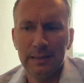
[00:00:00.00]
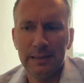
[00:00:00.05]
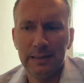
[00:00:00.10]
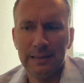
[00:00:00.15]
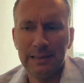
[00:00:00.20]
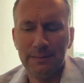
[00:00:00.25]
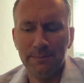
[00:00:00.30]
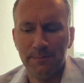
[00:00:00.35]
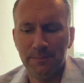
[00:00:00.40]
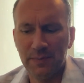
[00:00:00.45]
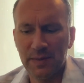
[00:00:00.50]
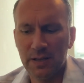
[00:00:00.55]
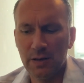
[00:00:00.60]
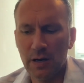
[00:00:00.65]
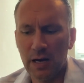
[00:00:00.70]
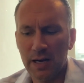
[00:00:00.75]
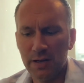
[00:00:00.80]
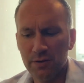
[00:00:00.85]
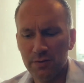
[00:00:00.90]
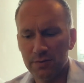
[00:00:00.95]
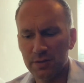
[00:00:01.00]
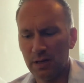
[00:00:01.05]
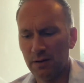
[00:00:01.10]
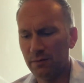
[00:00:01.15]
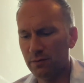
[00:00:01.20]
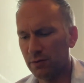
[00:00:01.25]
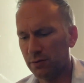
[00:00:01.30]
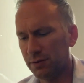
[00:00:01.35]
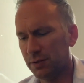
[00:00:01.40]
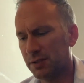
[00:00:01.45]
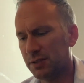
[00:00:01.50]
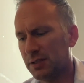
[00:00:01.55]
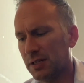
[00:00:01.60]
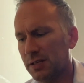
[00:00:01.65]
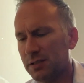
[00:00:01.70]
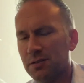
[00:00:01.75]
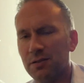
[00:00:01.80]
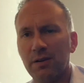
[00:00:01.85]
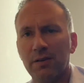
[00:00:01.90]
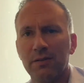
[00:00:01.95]
Um, I use a voltage
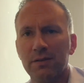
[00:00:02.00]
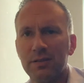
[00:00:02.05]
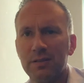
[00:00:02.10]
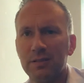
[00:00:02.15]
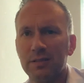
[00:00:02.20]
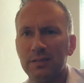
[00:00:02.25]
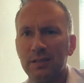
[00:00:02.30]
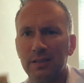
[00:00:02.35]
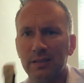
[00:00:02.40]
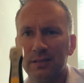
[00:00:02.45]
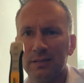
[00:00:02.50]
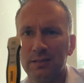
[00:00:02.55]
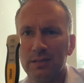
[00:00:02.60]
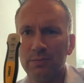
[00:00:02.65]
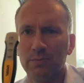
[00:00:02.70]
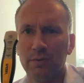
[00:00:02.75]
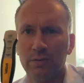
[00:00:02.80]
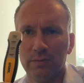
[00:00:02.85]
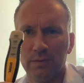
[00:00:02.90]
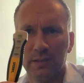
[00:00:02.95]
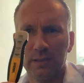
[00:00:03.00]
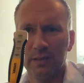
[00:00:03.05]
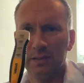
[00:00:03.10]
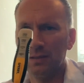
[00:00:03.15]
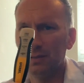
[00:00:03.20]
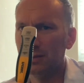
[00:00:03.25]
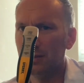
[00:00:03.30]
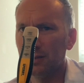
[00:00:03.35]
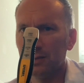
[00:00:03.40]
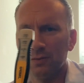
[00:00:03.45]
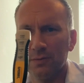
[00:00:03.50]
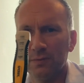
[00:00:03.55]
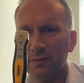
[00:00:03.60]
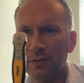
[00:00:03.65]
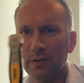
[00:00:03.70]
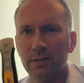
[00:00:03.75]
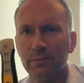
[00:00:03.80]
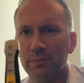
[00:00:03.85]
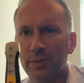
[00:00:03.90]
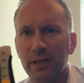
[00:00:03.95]
tester. Now this is a simple one. It's a
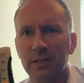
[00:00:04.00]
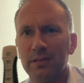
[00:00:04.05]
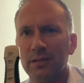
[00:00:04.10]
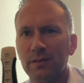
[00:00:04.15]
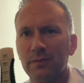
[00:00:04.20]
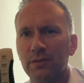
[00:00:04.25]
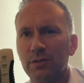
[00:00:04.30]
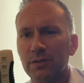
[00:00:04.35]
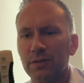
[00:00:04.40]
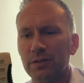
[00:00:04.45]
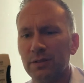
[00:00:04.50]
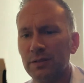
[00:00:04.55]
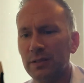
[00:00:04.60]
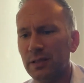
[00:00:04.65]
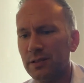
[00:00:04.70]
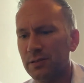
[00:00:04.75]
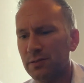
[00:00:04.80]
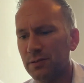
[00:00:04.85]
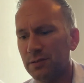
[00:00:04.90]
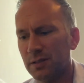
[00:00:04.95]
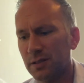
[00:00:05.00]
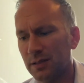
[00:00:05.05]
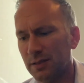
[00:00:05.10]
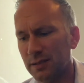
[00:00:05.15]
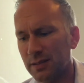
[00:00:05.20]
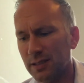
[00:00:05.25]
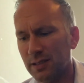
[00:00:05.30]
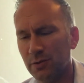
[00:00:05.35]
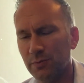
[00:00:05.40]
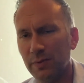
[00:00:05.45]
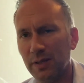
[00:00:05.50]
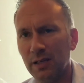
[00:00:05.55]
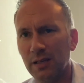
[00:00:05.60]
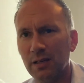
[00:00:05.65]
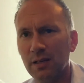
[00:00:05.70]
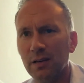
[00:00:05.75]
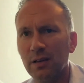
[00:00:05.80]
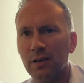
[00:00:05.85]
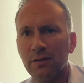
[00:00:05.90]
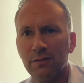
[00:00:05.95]
very basic voltage tester. It's going to tell me
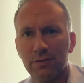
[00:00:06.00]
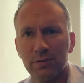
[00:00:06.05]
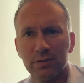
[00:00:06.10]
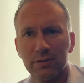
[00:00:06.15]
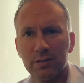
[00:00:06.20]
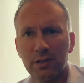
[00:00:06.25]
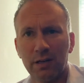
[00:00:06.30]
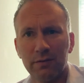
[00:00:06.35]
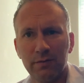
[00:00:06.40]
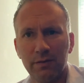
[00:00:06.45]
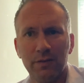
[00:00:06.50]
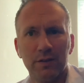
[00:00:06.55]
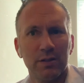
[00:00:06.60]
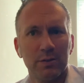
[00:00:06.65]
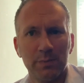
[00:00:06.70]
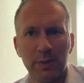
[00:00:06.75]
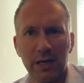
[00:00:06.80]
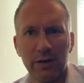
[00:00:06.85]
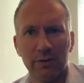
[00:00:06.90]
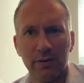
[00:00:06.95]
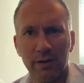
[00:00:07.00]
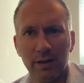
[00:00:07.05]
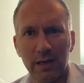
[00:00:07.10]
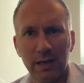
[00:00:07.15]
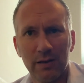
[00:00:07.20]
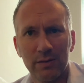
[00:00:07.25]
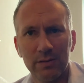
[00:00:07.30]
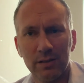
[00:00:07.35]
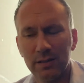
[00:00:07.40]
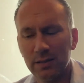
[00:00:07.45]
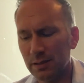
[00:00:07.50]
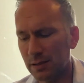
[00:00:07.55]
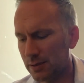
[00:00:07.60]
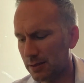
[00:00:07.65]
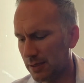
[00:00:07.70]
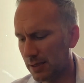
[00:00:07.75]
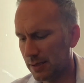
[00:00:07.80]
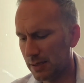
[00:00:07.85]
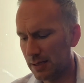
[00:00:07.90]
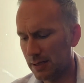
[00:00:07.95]
first off if there's power to the outlet
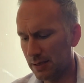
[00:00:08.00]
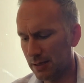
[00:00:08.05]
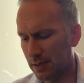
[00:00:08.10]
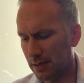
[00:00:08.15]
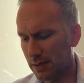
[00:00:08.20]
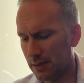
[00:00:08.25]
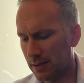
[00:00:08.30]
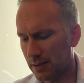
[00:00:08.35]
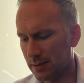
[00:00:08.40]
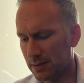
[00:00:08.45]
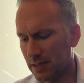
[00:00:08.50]
and then on